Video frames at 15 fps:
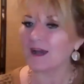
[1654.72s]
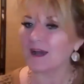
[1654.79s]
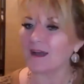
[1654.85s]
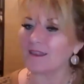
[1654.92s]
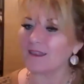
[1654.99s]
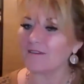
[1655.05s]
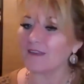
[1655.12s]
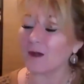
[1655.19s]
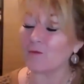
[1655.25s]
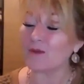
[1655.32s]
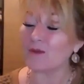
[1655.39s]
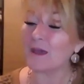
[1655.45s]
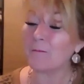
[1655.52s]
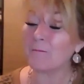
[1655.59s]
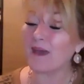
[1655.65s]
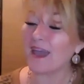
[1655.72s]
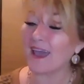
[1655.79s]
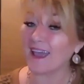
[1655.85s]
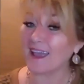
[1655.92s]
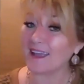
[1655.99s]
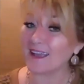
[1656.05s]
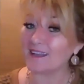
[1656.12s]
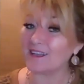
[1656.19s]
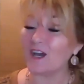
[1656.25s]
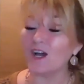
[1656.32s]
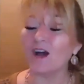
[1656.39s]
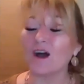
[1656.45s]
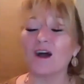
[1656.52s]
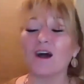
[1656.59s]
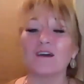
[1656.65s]
I love that. We get paid
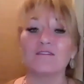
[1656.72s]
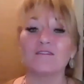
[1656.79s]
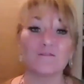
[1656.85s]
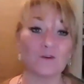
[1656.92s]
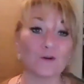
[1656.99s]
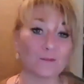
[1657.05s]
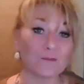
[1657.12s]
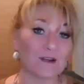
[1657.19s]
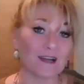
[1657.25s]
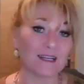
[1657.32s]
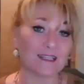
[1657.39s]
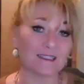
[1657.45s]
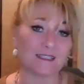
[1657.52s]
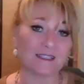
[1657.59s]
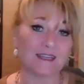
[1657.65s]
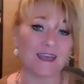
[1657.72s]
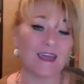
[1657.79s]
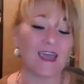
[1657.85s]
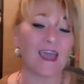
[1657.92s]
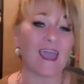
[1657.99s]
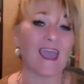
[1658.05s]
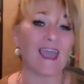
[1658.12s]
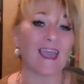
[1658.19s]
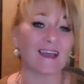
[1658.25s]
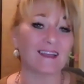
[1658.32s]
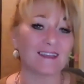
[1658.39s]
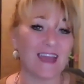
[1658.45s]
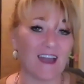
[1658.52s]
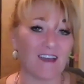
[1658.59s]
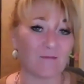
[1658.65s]
on full price
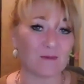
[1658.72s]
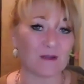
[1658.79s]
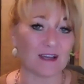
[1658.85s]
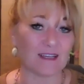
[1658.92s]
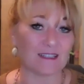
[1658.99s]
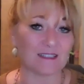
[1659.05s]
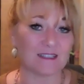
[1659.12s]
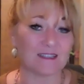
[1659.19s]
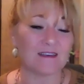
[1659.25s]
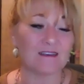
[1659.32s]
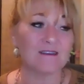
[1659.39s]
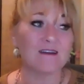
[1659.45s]
and half price